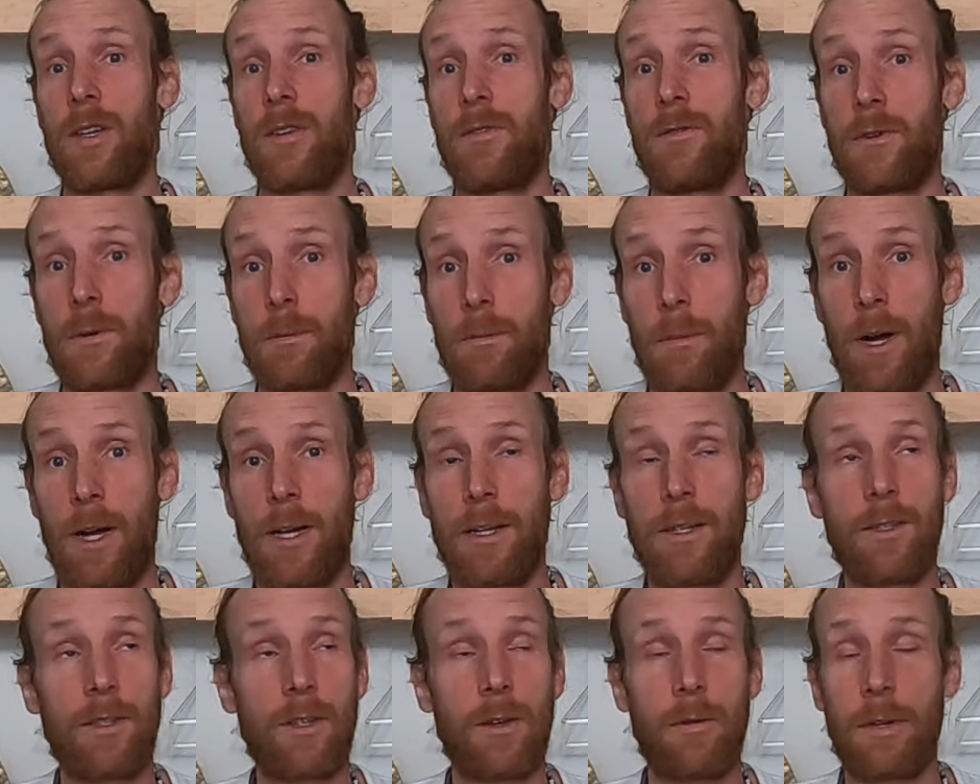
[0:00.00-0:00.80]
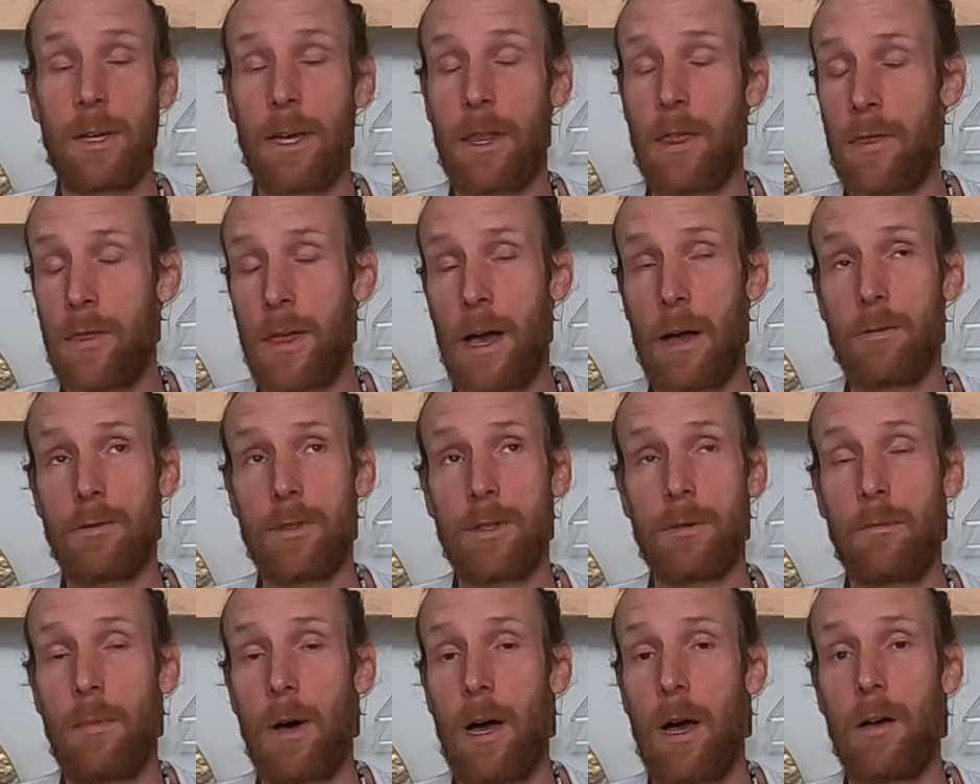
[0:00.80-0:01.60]
If your mind is going
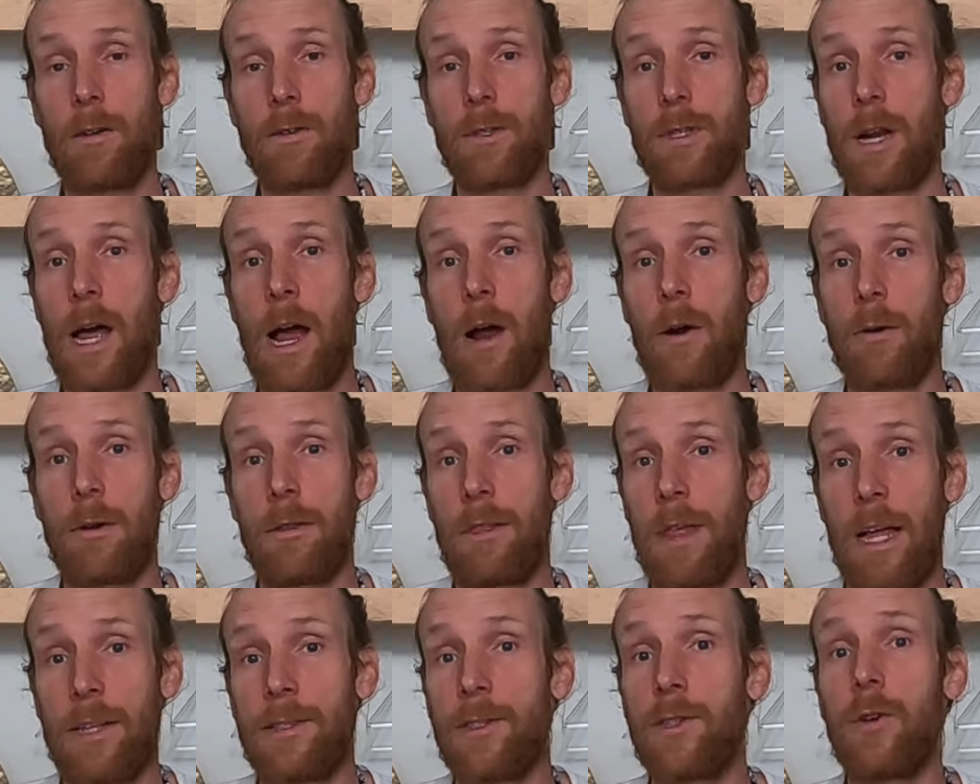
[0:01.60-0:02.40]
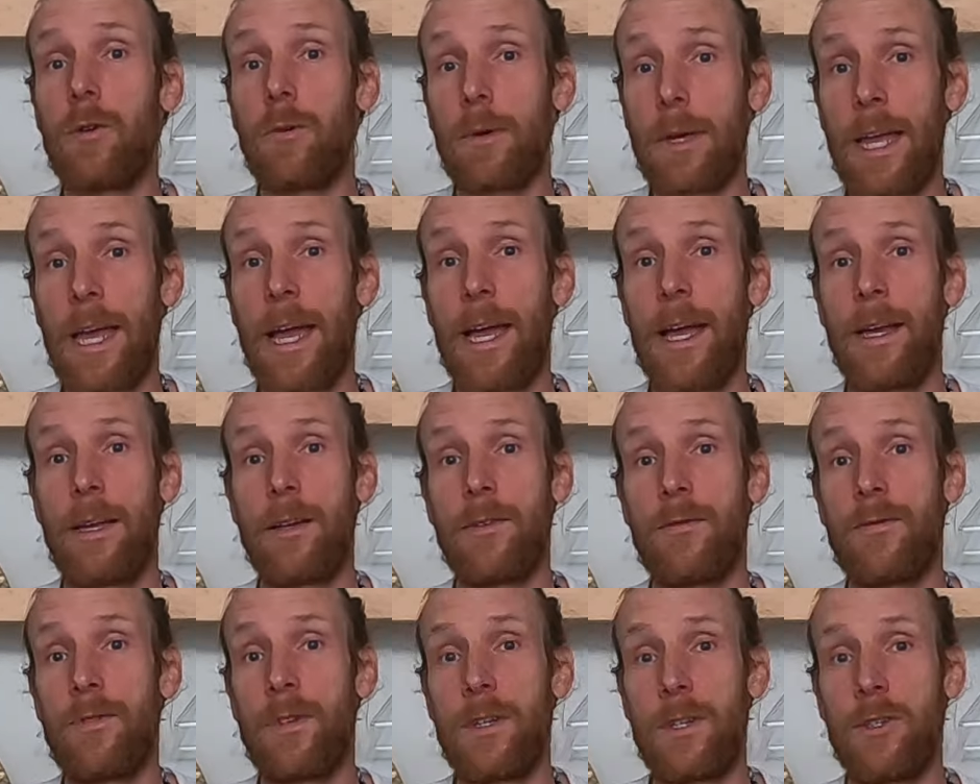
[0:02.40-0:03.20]
1,000 miles an hour, that's
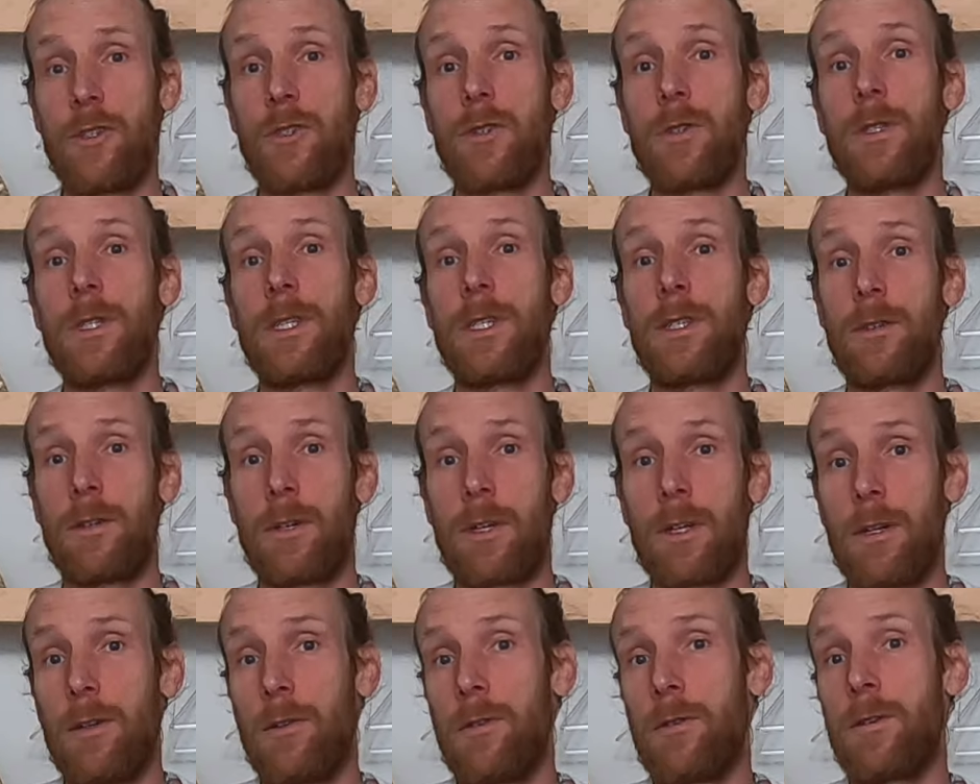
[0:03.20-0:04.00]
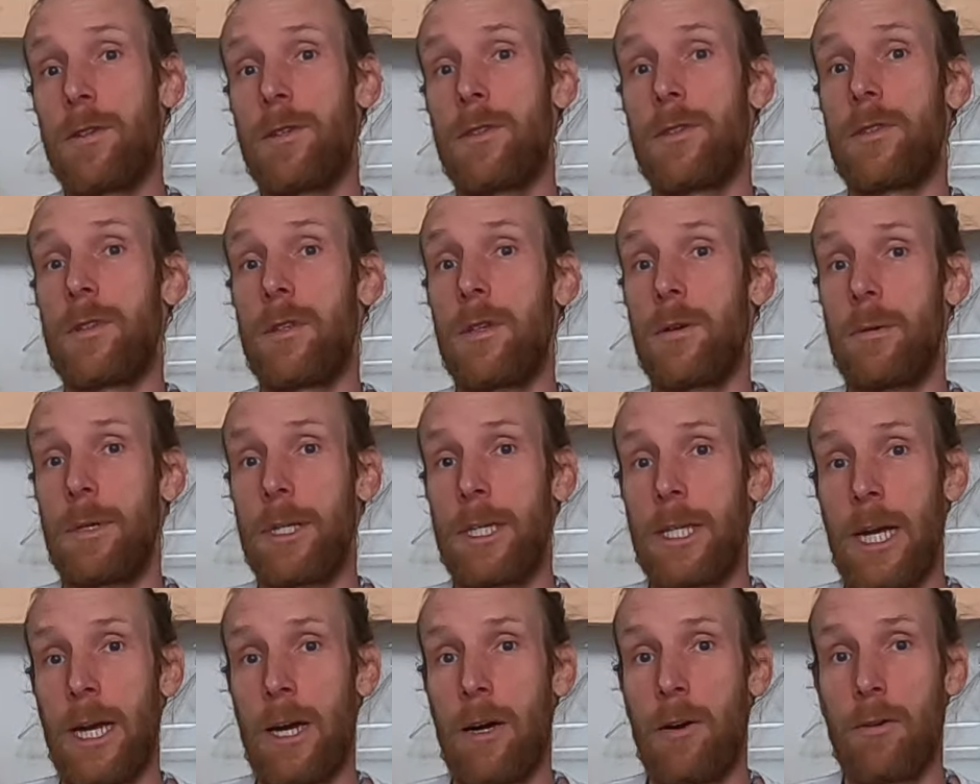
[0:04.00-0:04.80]
okay. Eventually, you're going to learn to slow
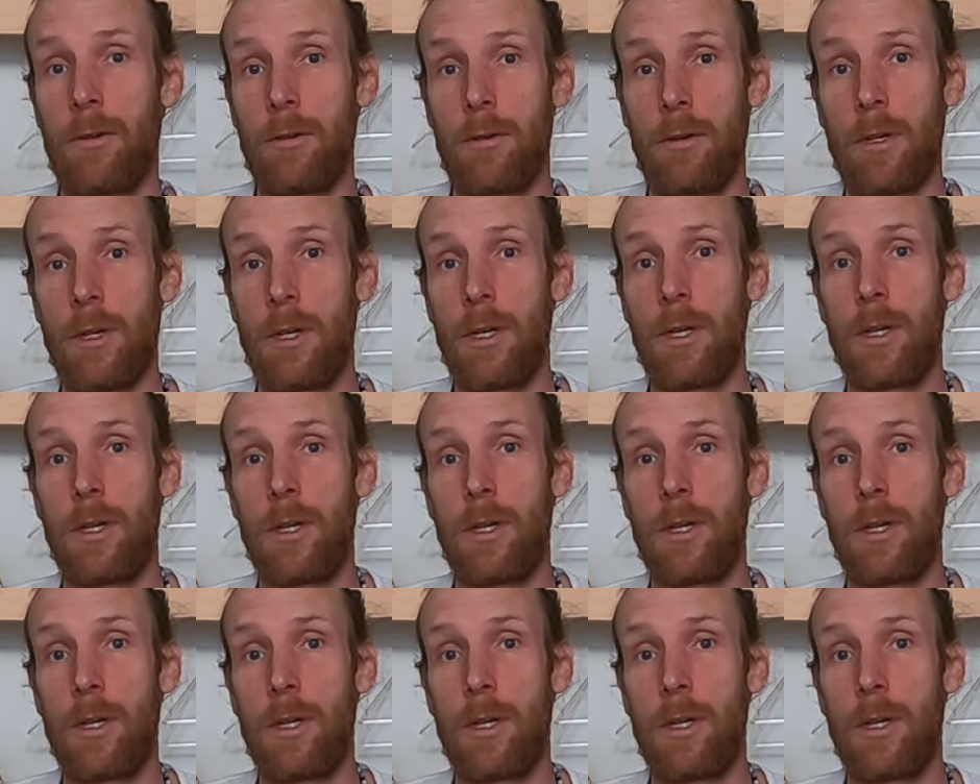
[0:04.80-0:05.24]
it down.